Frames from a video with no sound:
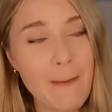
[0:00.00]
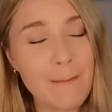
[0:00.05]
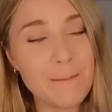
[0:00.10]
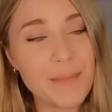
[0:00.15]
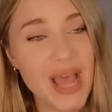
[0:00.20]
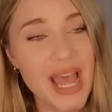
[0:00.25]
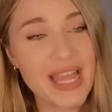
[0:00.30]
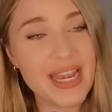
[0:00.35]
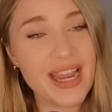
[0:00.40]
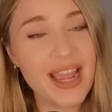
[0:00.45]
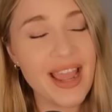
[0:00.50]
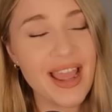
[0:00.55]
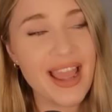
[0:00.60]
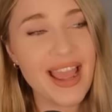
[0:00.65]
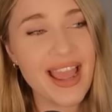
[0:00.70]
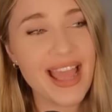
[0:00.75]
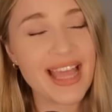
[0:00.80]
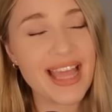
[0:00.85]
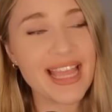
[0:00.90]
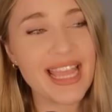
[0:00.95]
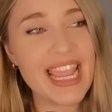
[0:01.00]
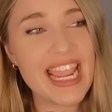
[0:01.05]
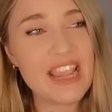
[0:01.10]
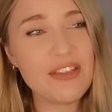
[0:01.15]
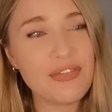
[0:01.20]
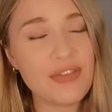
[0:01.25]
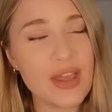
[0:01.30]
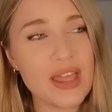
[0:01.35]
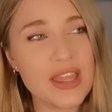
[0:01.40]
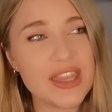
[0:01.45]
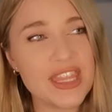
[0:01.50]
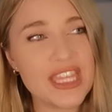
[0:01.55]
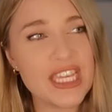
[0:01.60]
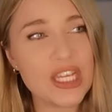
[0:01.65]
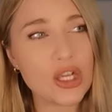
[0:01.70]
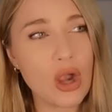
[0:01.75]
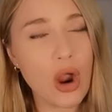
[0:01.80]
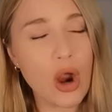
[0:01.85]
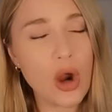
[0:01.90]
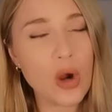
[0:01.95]
But if the
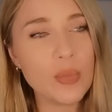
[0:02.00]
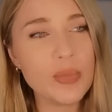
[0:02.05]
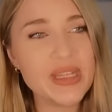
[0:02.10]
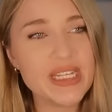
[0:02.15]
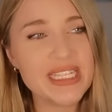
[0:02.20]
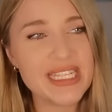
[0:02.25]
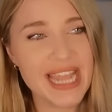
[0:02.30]
carbon